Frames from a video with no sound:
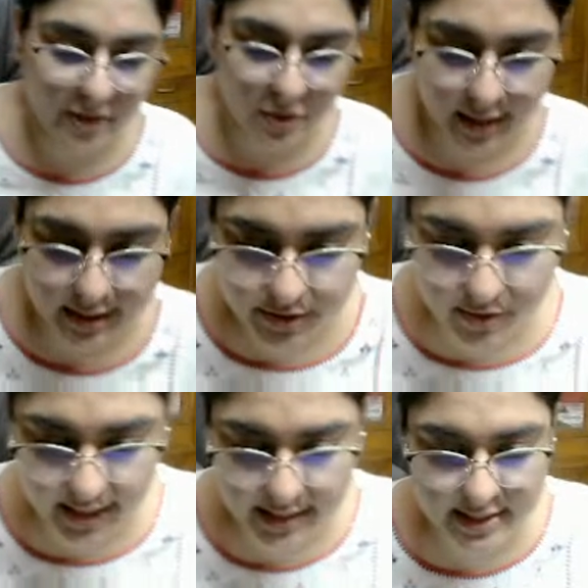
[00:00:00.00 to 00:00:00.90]
Okay, so
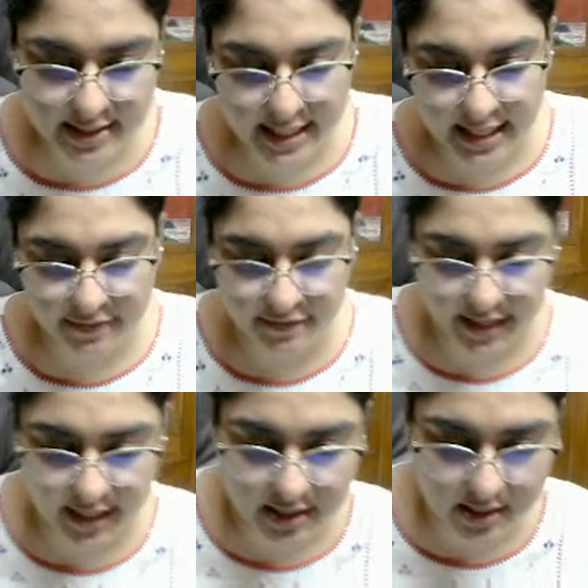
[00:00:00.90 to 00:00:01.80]
let's see if we
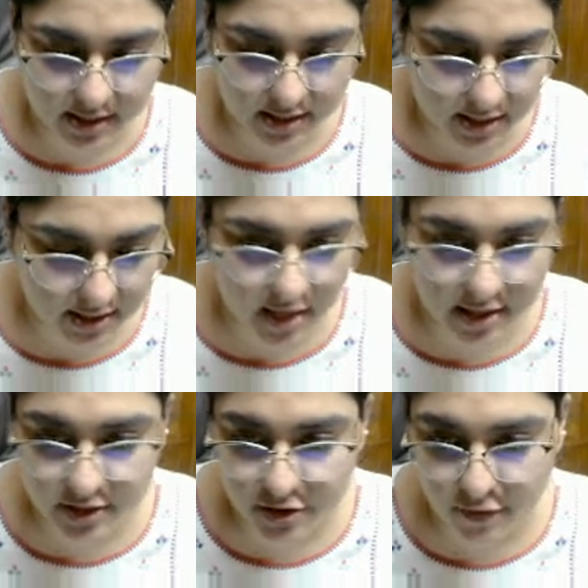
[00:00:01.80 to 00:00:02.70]
can start
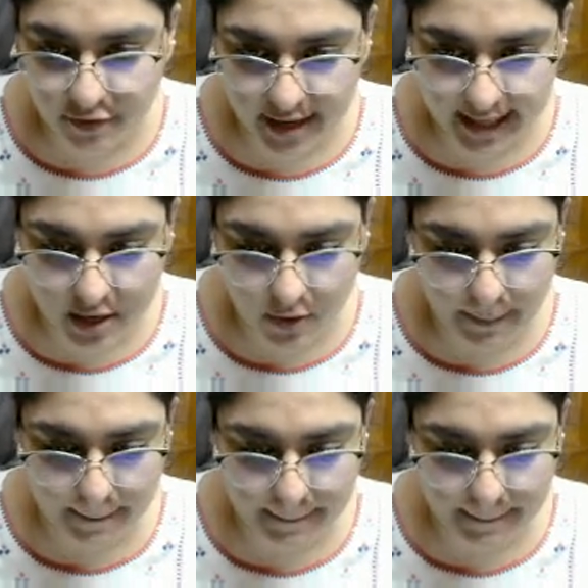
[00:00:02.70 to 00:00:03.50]
it off right now.